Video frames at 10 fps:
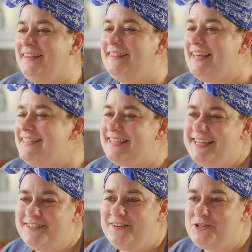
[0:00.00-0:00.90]
This
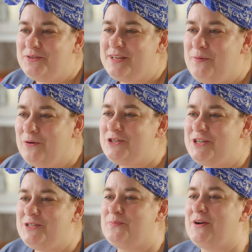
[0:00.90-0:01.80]
individually
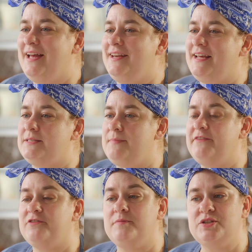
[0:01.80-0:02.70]
portioned bread is
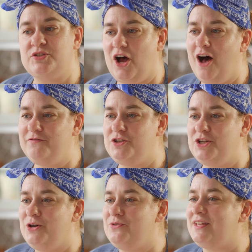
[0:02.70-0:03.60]
made from a soft dough